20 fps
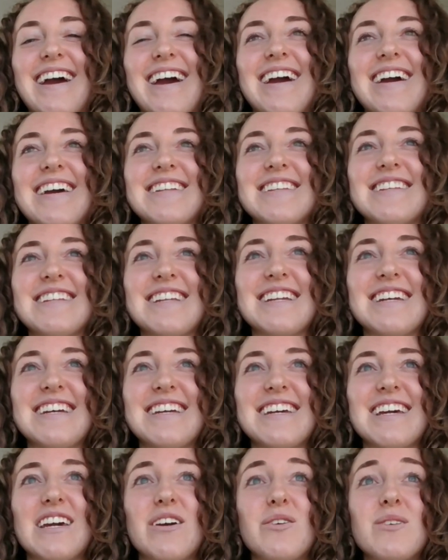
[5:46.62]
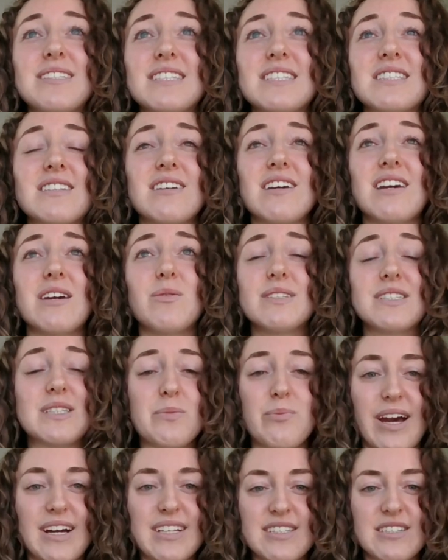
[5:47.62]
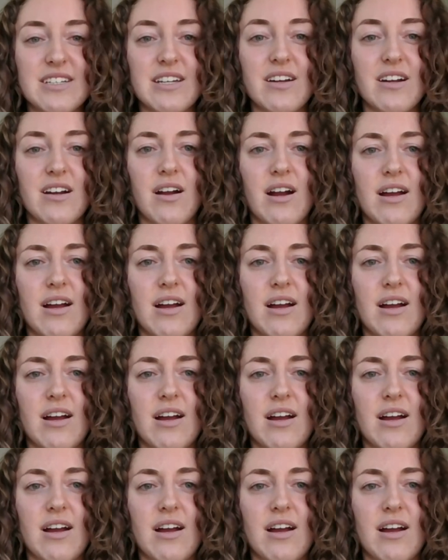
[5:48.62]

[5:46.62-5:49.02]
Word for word: and it was it was the best year.